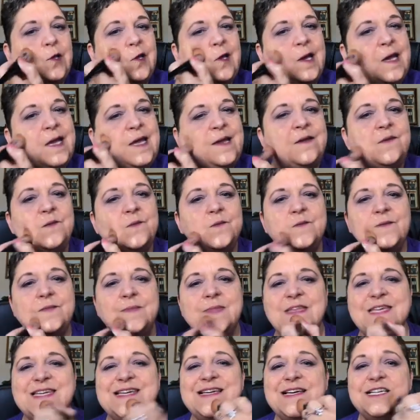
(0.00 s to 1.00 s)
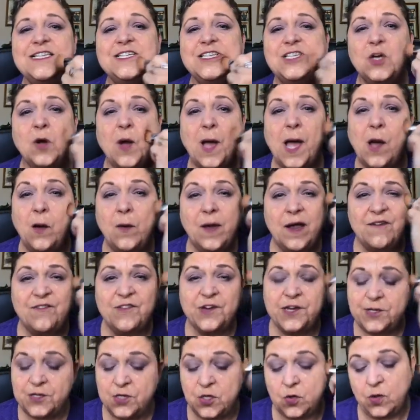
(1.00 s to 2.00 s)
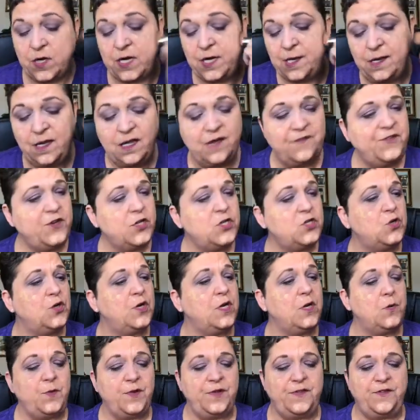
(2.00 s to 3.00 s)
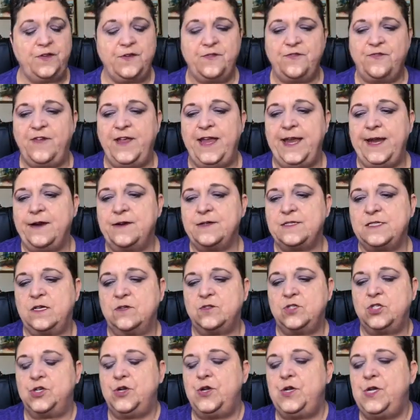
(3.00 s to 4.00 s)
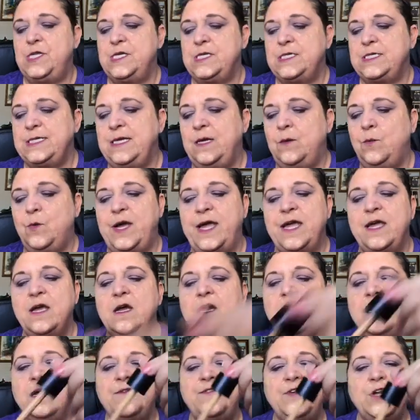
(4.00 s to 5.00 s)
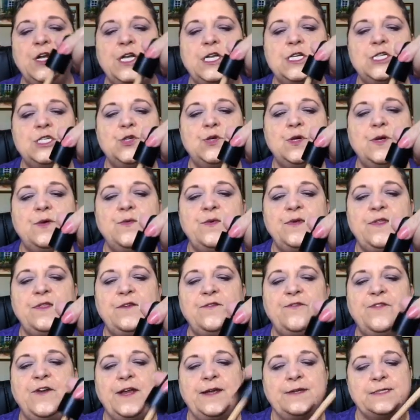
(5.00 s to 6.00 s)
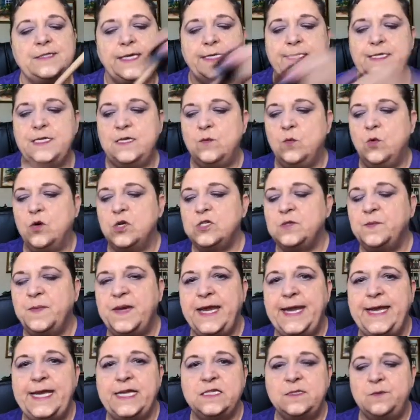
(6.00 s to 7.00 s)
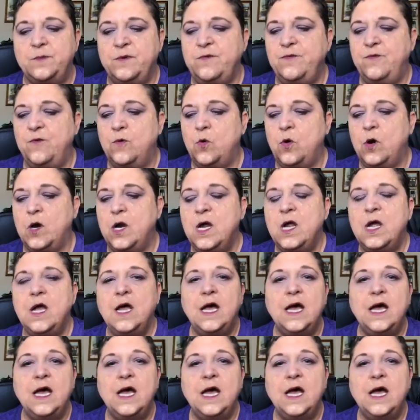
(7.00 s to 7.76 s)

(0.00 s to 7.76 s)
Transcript: Okay. So however you're doing it, if you're doing it with your fingers, I'll show you the same way. If you're gonna do it with your fingers, I did wash my hands before.